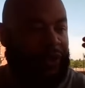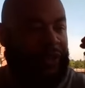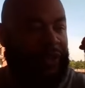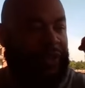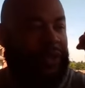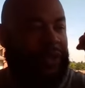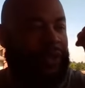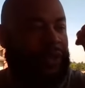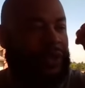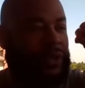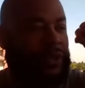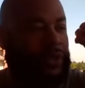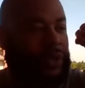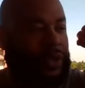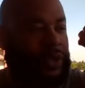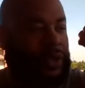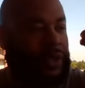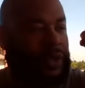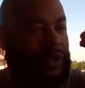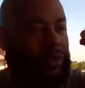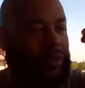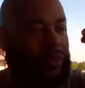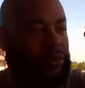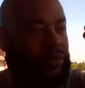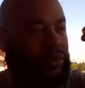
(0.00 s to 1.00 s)
get on
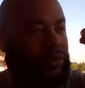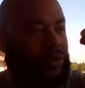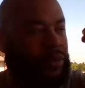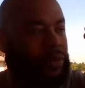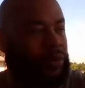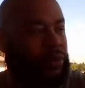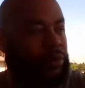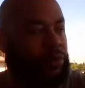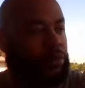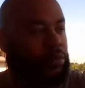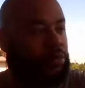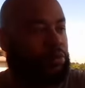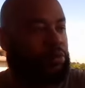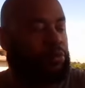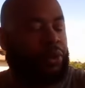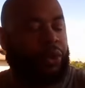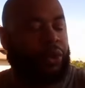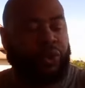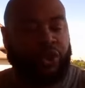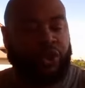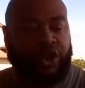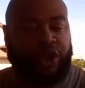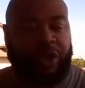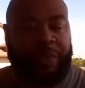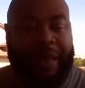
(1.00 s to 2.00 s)
their
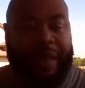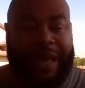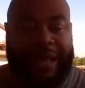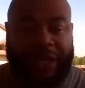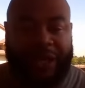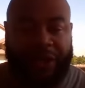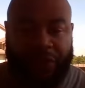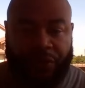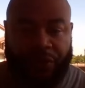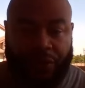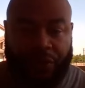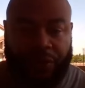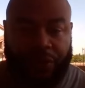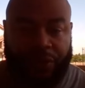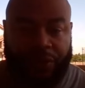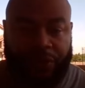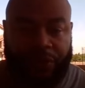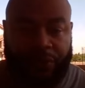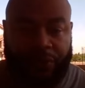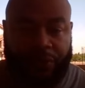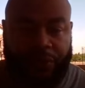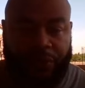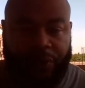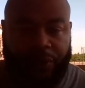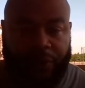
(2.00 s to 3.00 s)
post-traumatic growth
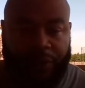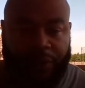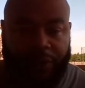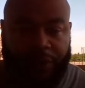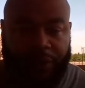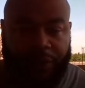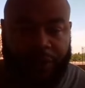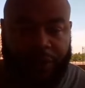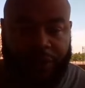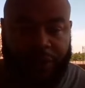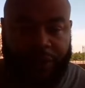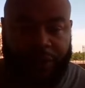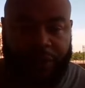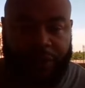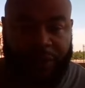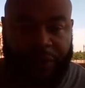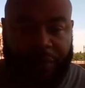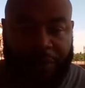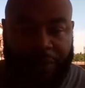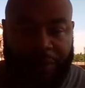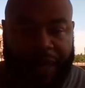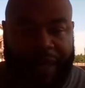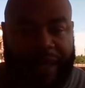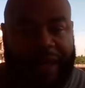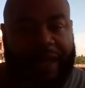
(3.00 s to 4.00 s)
you know
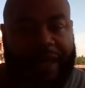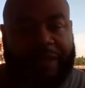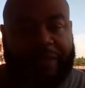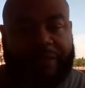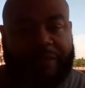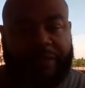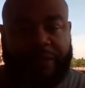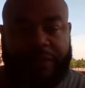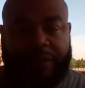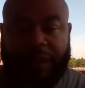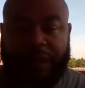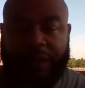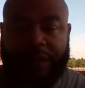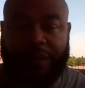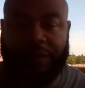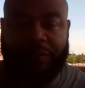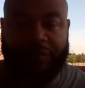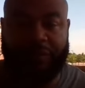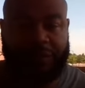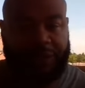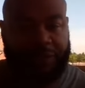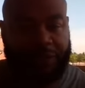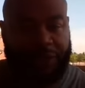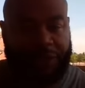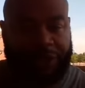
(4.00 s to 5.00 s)
path uh,
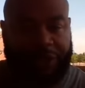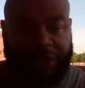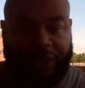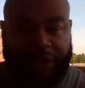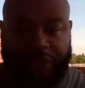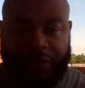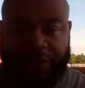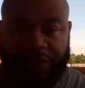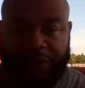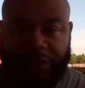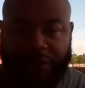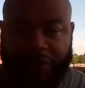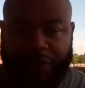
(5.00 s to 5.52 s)
share